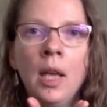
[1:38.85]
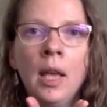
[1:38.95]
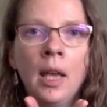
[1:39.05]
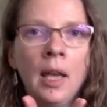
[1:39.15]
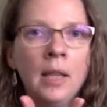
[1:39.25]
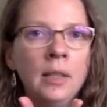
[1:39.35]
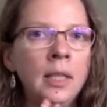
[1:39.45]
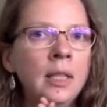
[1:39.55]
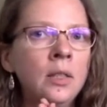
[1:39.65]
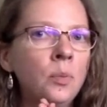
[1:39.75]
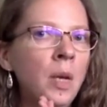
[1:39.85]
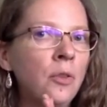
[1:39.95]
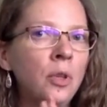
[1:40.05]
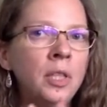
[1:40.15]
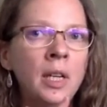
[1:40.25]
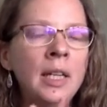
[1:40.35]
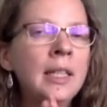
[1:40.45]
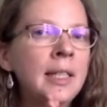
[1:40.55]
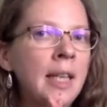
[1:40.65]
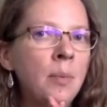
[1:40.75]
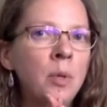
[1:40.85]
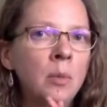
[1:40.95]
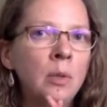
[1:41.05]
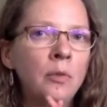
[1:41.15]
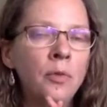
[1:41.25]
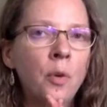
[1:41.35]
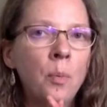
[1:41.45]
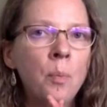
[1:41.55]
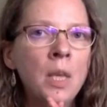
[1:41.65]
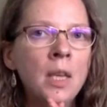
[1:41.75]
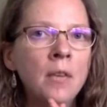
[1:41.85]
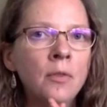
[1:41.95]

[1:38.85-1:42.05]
and my thoughts are inseparable from me,